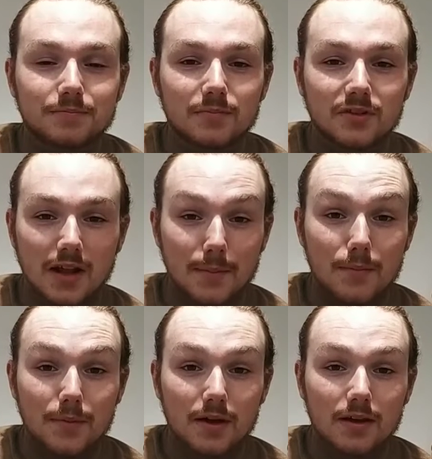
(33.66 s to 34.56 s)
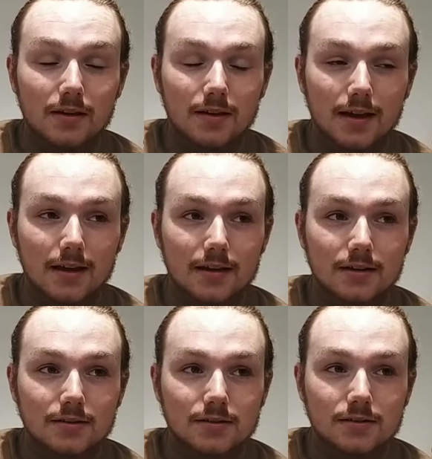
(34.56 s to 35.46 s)
It's camembert
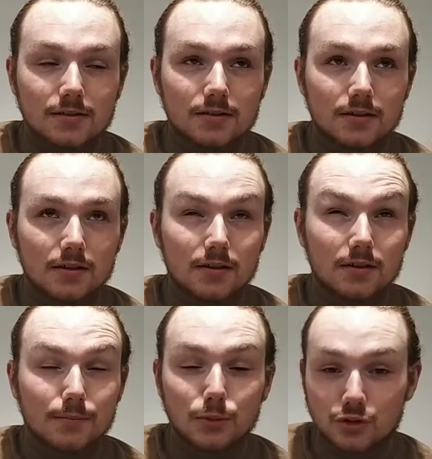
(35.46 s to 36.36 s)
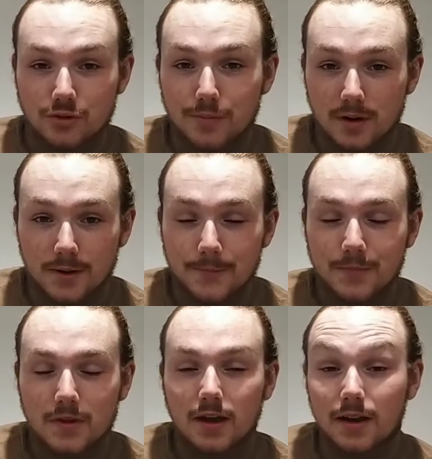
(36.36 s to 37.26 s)
and mushroom pie,
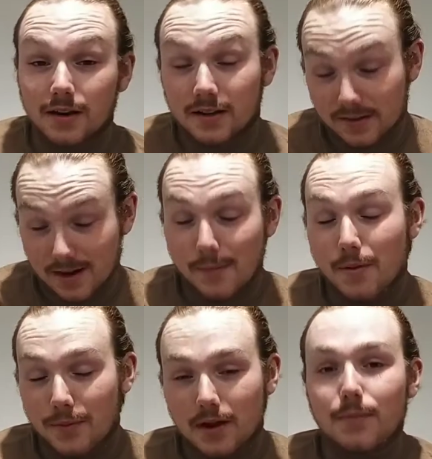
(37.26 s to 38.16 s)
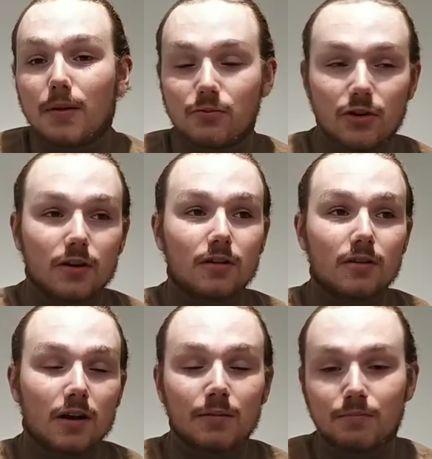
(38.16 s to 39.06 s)
and it's camembert, but
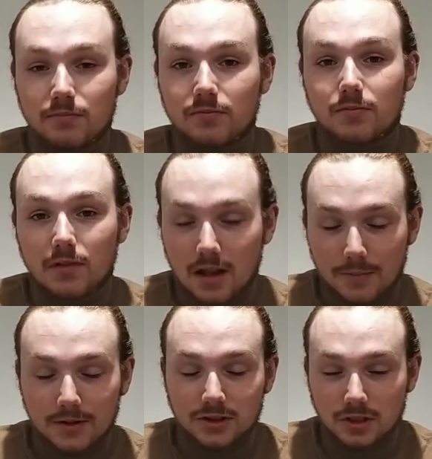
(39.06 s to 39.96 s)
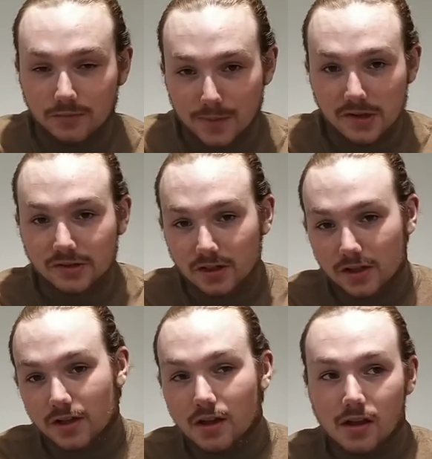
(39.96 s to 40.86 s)
I'm letting myself
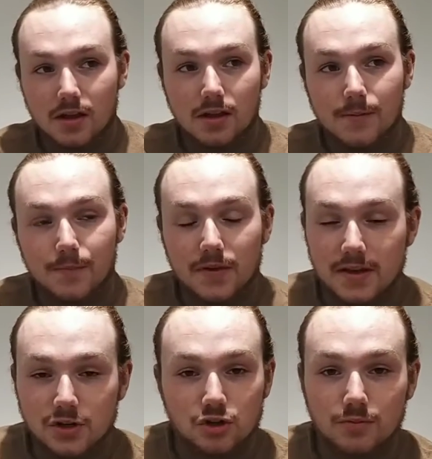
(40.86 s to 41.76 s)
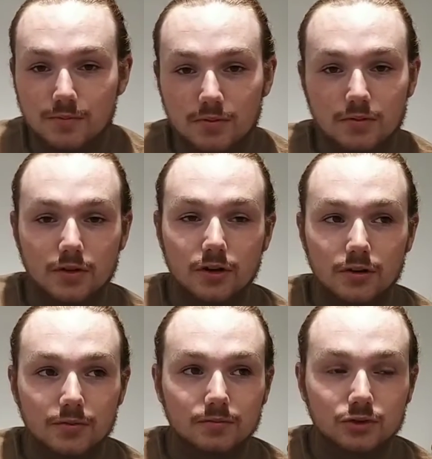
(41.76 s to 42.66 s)
basically eat up
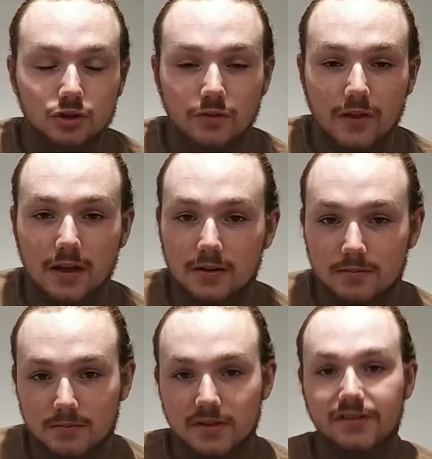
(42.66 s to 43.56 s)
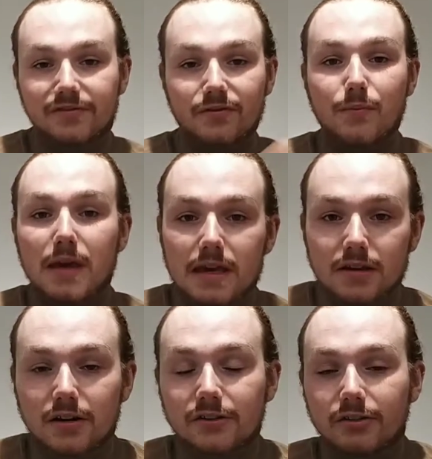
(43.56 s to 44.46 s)
the stuff that is for
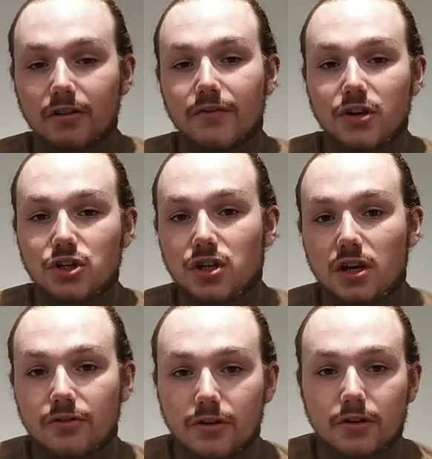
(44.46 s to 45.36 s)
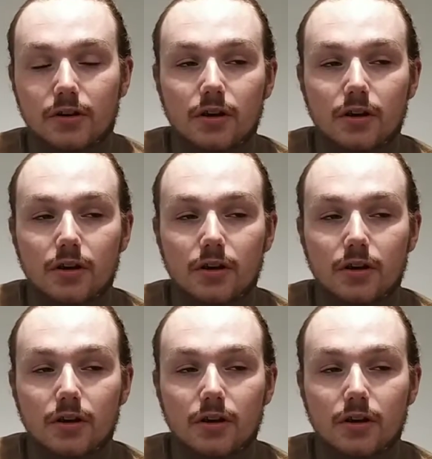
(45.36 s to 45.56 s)
me and is only vegetarian,